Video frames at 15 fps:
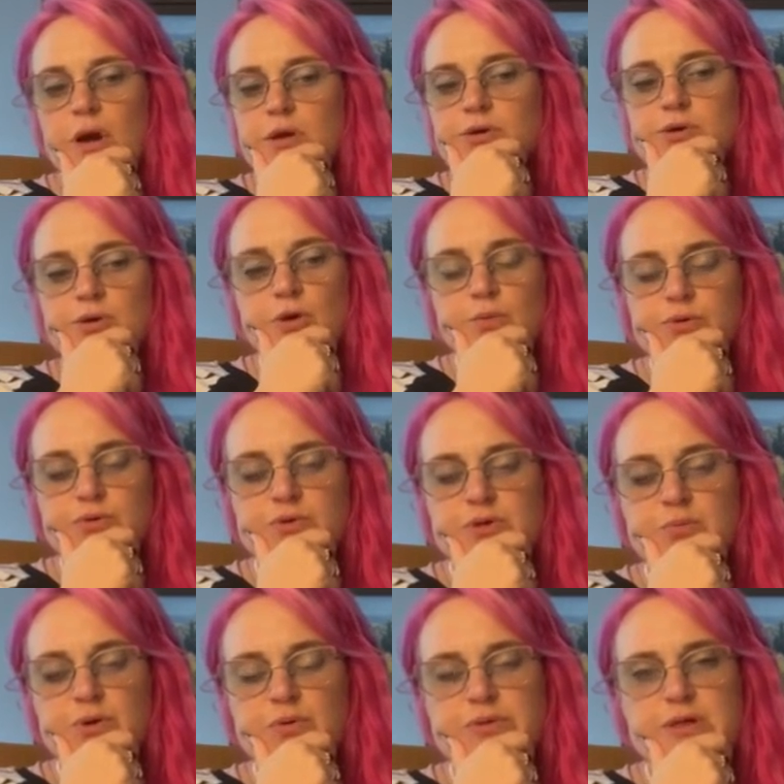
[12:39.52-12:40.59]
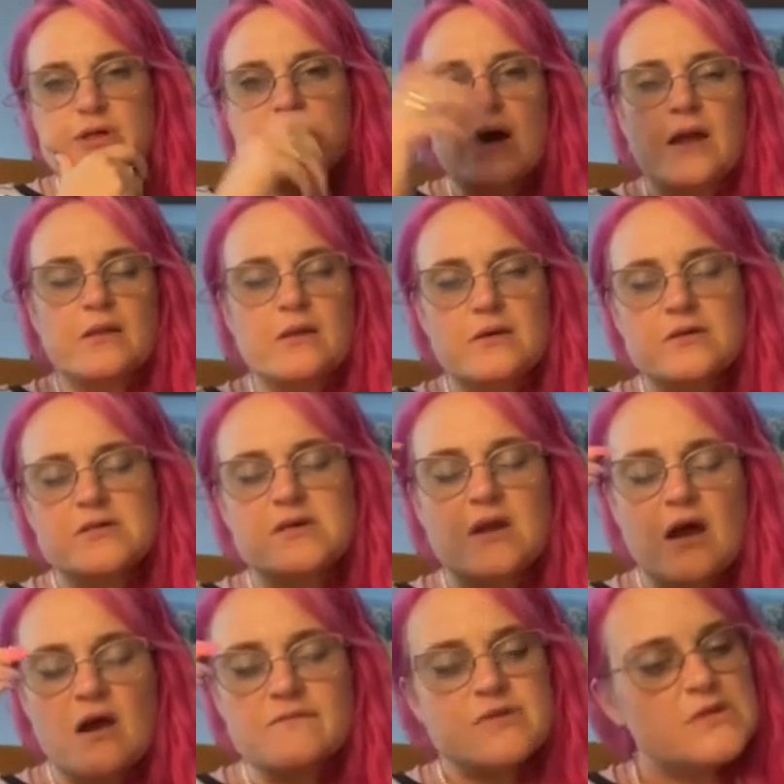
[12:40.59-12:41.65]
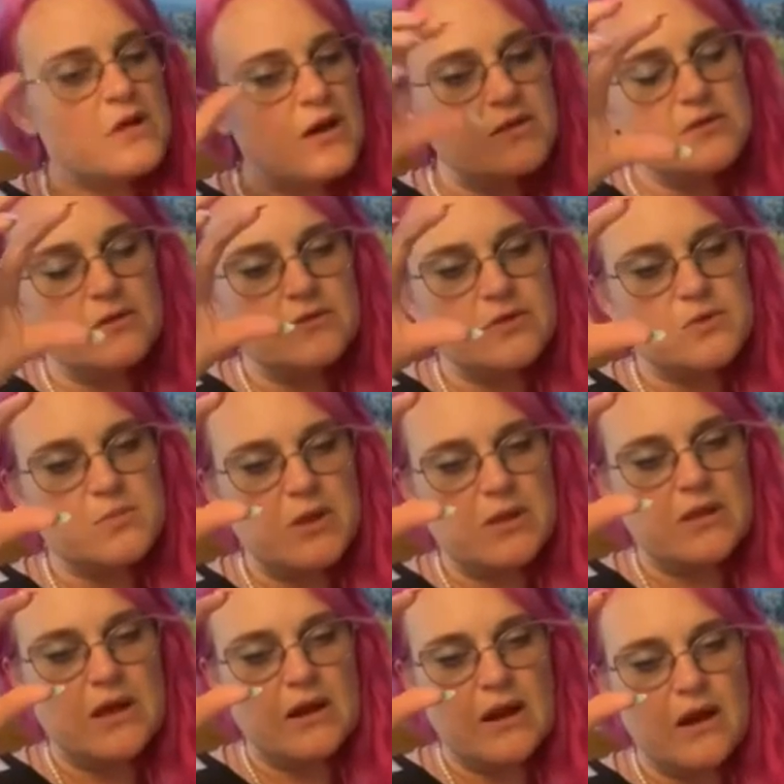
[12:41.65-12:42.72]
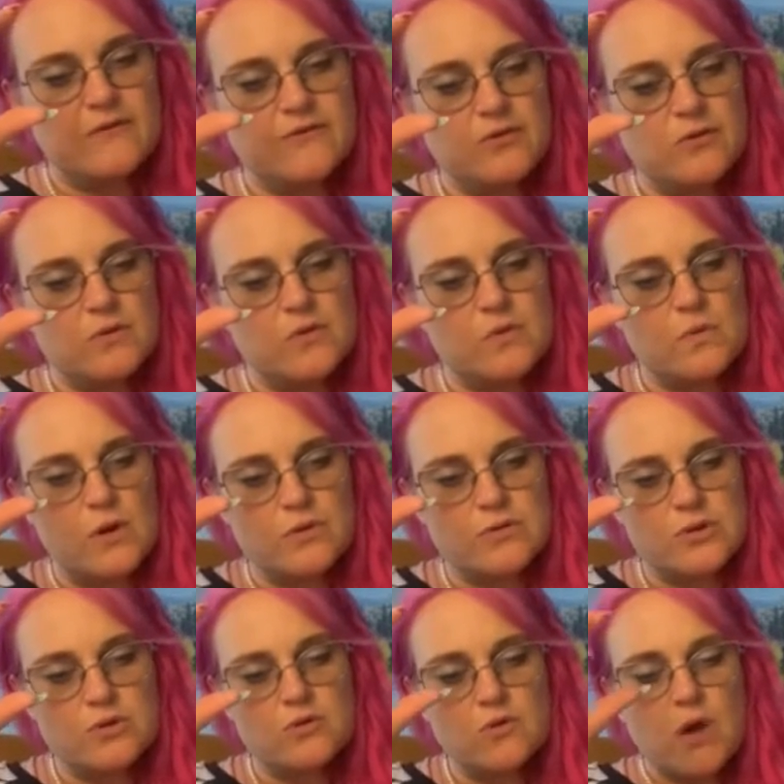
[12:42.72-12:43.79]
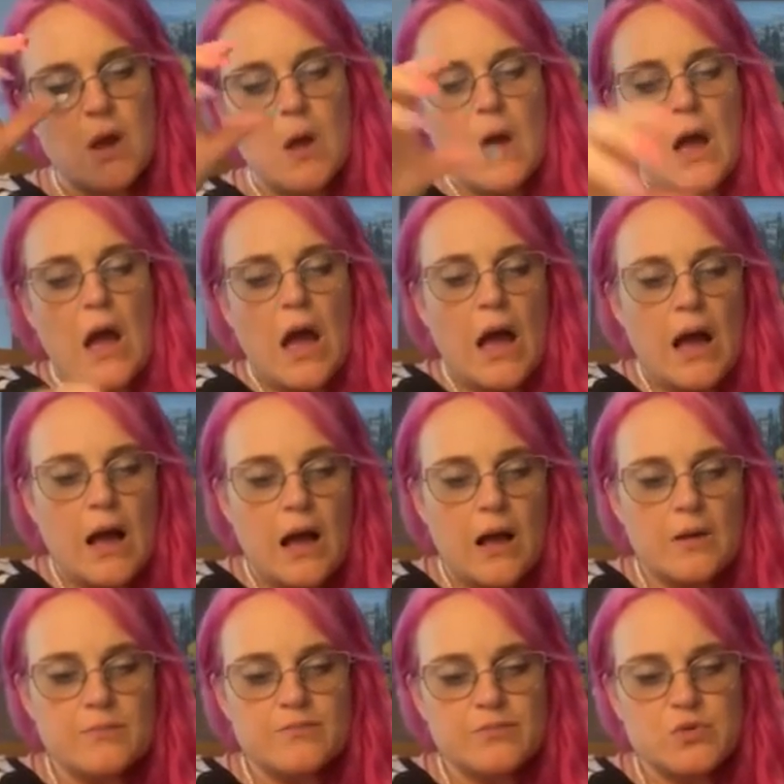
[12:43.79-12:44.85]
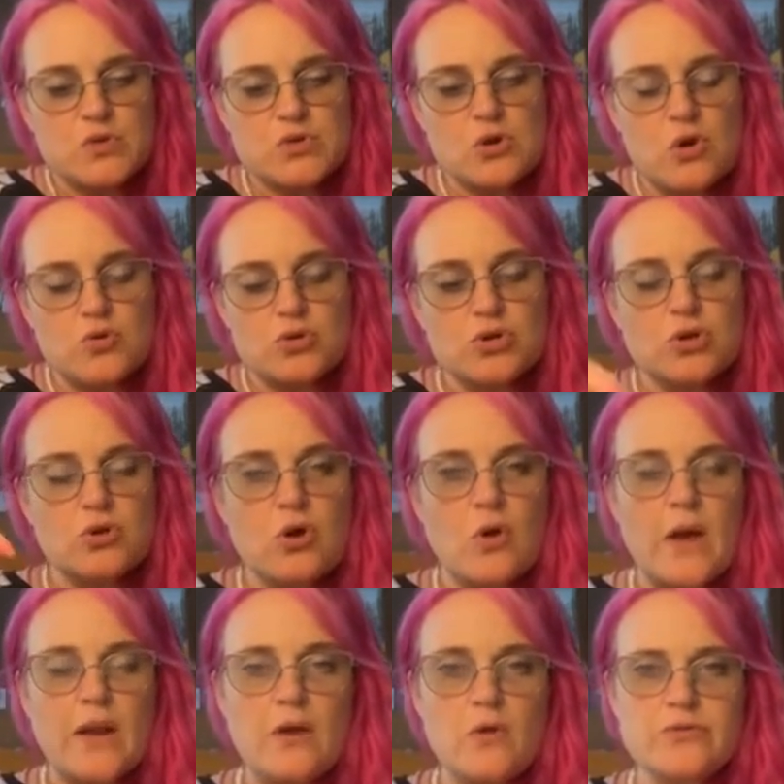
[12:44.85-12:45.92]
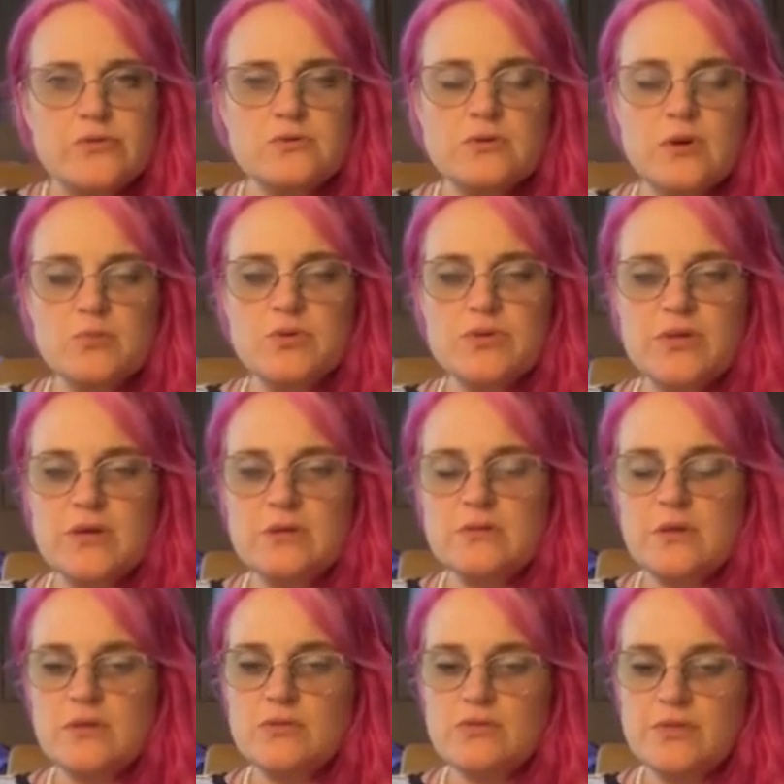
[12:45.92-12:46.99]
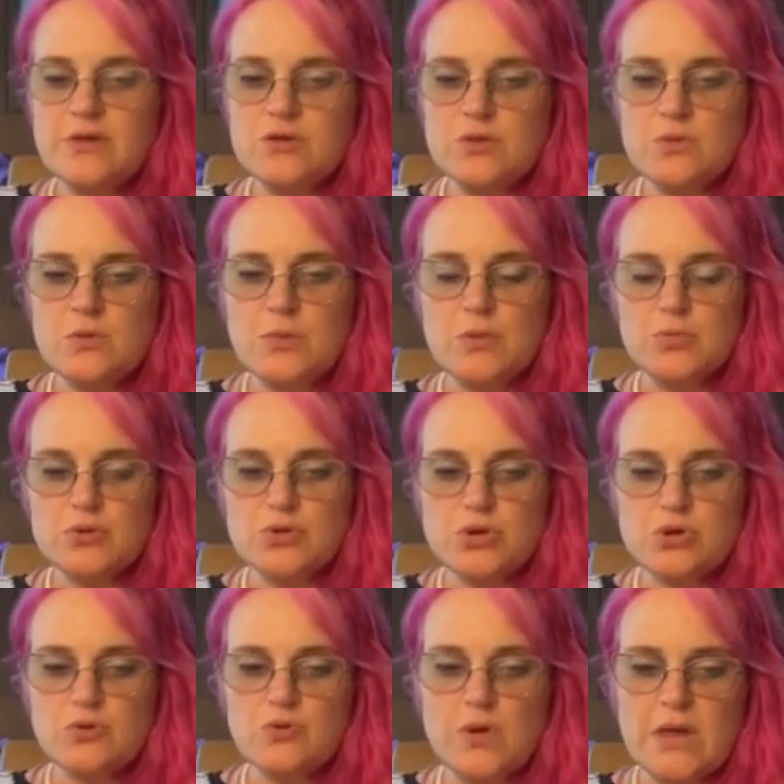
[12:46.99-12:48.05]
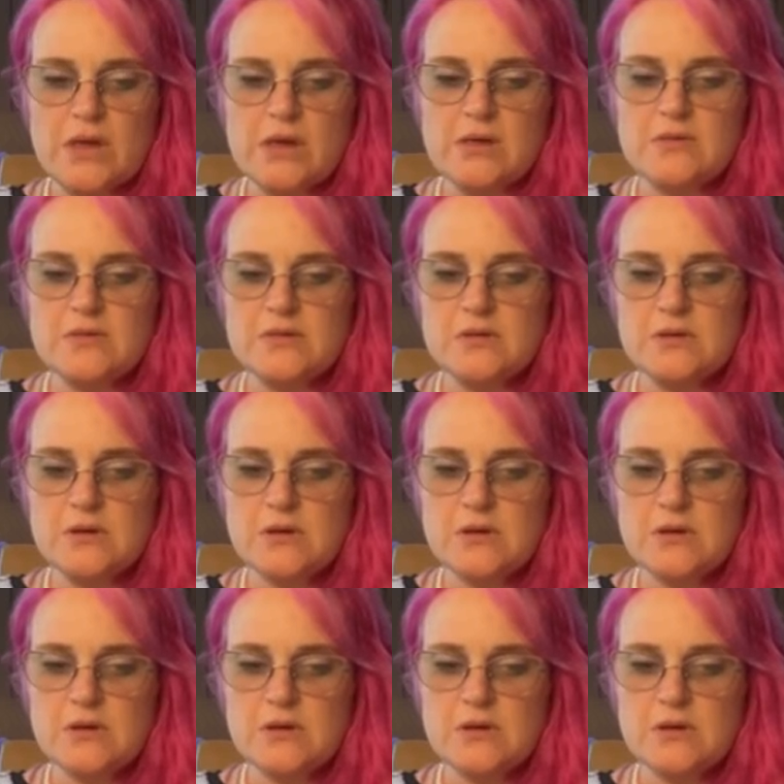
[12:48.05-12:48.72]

using posts like that. And like I said, I have slides. I'll explain that after as well, too. And also another thing to remember, too, is